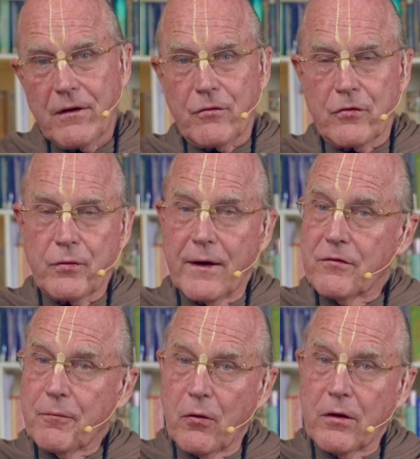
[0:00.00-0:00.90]
for
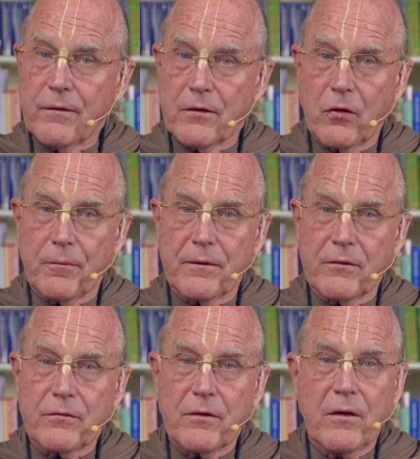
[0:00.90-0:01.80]
transporting the
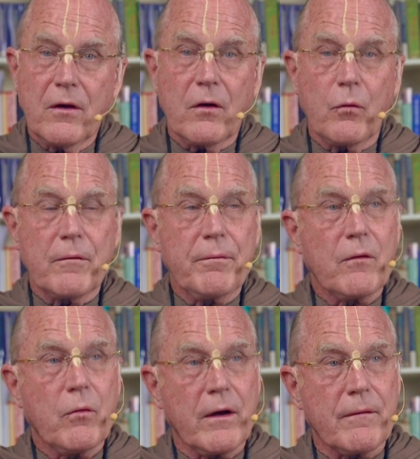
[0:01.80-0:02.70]
gopis would be
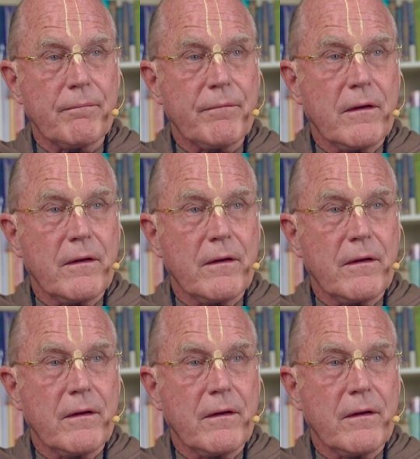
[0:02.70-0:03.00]
what?